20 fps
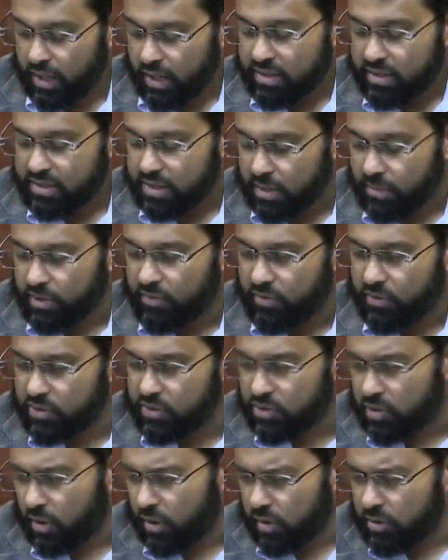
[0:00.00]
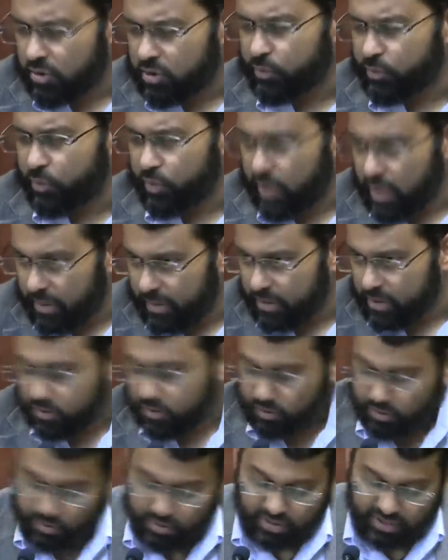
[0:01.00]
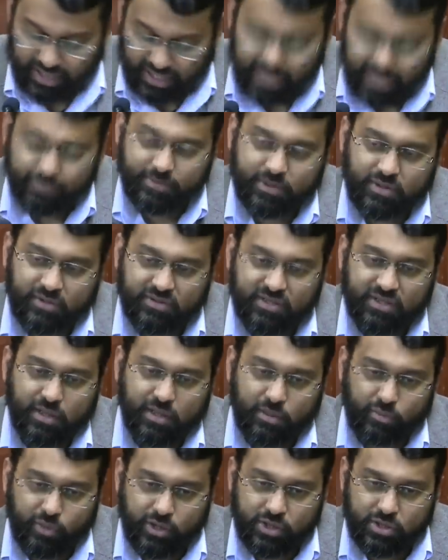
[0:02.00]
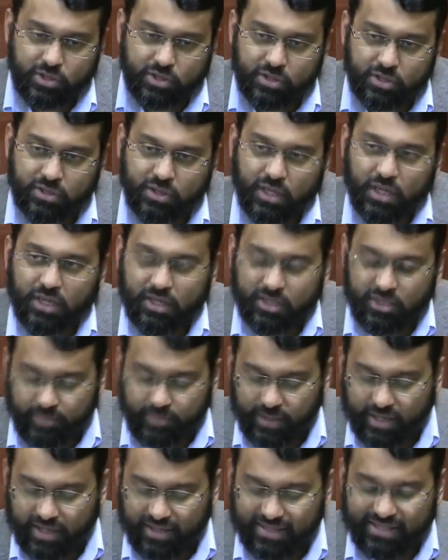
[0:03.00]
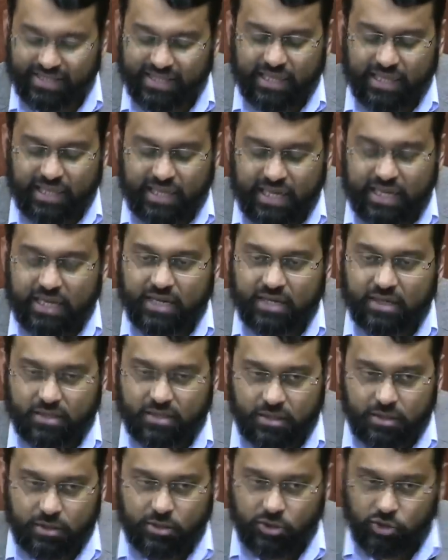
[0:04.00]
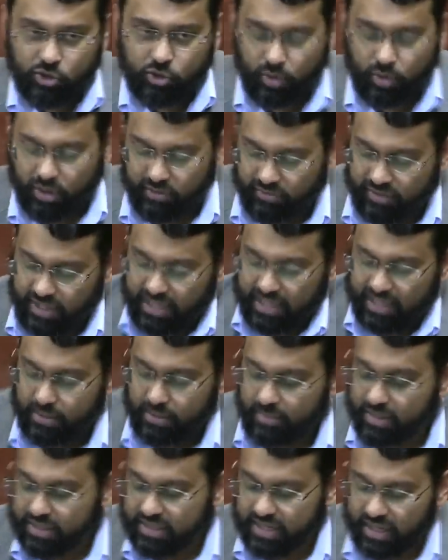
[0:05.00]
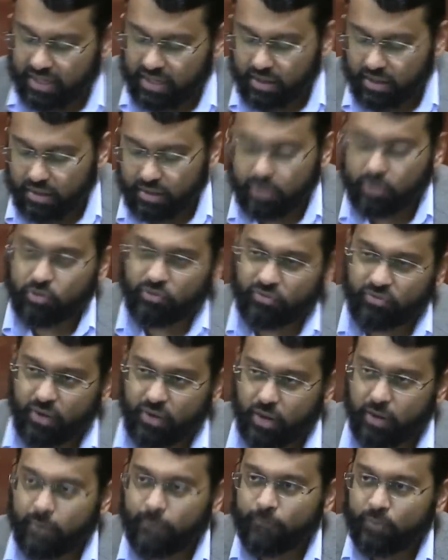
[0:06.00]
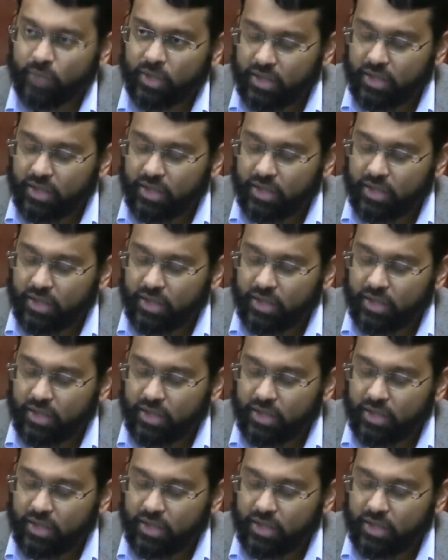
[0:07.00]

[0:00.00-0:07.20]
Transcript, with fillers: some of our scholars prohibit certain types of celebrations is because they link it to the issue of imitating the kuffar,